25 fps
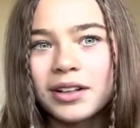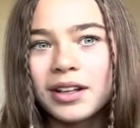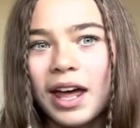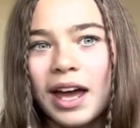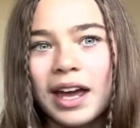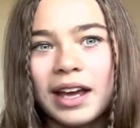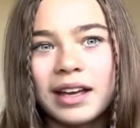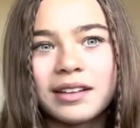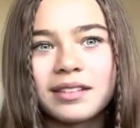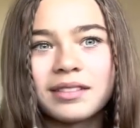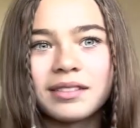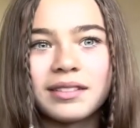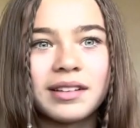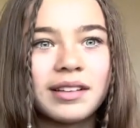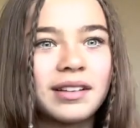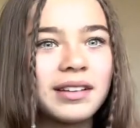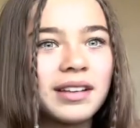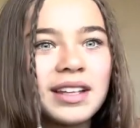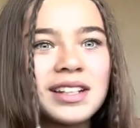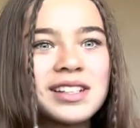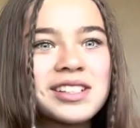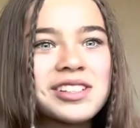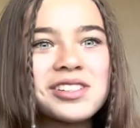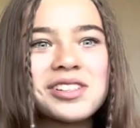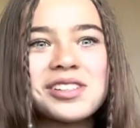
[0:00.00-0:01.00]
Like,
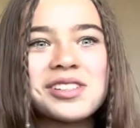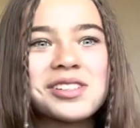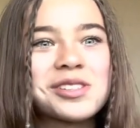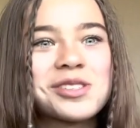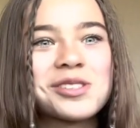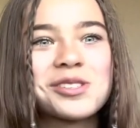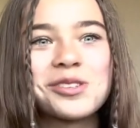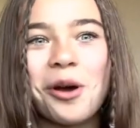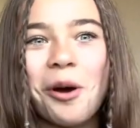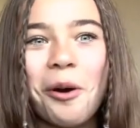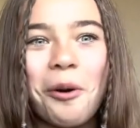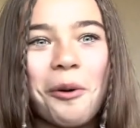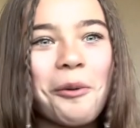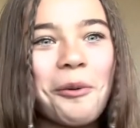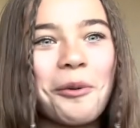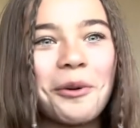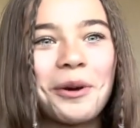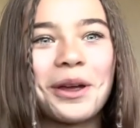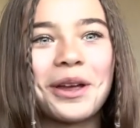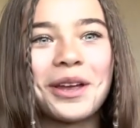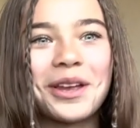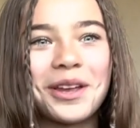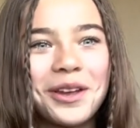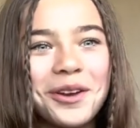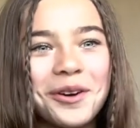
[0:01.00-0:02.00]
it's just so
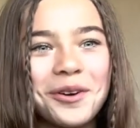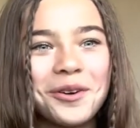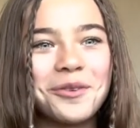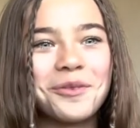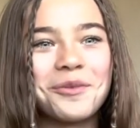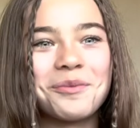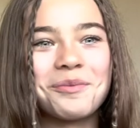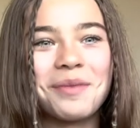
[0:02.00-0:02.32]
cute.